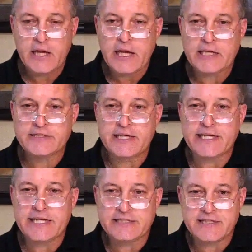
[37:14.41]
It's
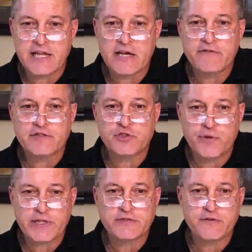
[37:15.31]
that his love is
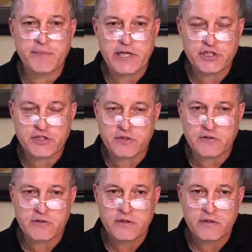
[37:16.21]
transformational.